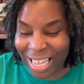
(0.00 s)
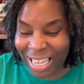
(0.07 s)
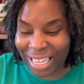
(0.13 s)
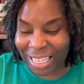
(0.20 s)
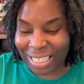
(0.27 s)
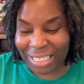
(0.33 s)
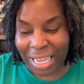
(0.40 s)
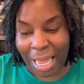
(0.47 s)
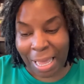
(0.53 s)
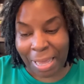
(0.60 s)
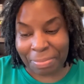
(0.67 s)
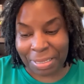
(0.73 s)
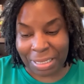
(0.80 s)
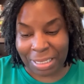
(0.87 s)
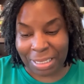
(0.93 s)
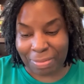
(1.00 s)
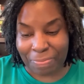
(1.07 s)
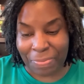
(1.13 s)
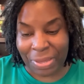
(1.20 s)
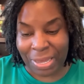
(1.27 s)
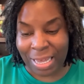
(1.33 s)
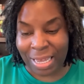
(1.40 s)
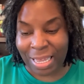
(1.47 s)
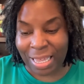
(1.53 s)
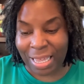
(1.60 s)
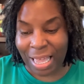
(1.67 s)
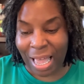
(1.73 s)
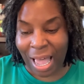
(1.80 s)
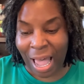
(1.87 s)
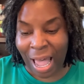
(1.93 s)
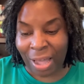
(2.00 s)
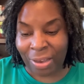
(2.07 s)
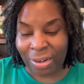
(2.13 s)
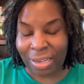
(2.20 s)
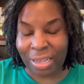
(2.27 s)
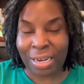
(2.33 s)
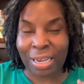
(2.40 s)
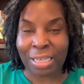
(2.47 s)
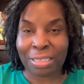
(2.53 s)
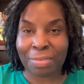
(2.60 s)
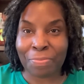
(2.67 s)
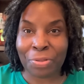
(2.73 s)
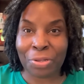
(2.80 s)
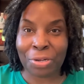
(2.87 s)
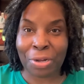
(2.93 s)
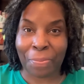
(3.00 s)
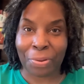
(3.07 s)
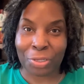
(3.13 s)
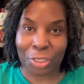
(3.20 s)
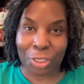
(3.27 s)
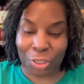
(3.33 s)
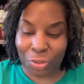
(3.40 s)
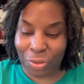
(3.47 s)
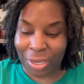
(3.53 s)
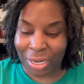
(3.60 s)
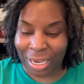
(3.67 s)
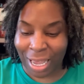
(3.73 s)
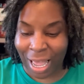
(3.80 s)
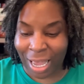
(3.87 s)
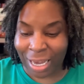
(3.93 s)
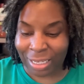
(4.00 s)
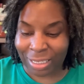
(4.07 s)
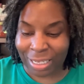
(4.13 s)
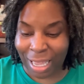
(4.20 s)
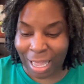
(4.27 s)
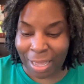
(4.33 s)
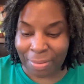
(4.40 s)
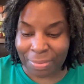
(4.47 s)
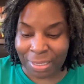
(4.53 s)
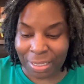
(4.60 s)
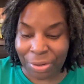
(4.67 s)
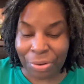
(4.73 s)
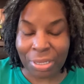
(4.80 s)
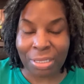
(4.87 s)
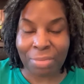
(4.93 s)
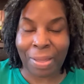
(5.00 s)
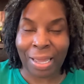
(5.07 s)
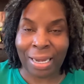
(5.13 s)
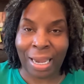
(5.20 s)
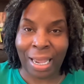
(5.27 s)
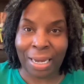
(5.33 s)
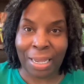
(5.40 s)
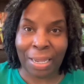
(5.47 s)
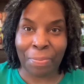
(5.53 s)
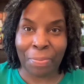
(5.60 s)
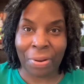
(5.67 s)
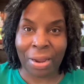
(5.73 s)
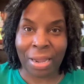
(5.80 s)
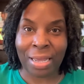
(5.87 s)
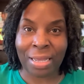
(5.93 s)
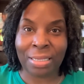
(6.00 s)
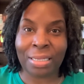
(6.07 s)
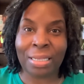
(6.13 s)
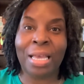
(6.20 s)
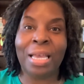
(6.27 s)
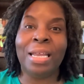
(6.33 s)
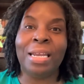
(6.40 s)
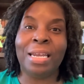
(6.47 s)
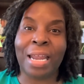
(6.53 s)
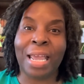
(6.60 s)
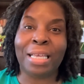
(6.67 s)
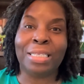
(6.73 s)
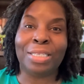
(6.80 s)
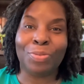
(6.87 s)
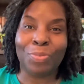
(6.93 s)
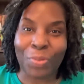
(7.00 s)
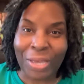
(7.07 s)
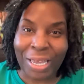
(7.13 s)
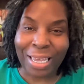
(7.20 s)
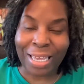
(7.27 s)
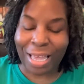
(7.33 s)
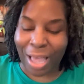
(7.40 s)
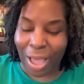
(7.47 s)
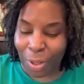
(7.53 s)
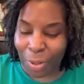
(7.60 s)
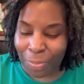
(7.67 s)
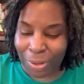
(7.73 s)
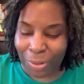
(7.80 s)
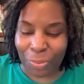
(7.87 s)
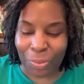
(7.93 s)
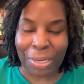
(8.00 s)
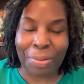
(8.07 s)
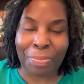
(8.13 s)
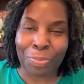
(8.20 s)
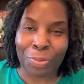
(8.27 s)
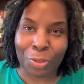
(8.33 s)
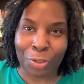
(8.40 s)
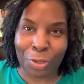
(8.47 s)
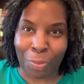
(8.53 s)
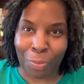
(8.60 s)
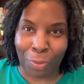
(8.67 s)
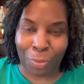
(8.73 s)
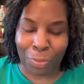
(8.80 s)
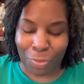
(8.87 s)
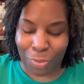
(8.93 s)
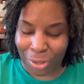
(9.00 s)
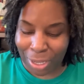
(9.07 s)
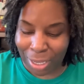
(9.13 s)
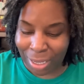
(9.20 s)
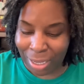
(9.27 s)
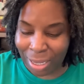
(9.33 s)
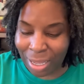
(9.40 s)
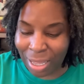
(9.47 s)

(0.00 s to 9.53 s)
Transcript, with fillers: A Time to Speak Out, and that's book number two in the Out of Time series by Nadine Brandes. Next week, I'll be reading book number one.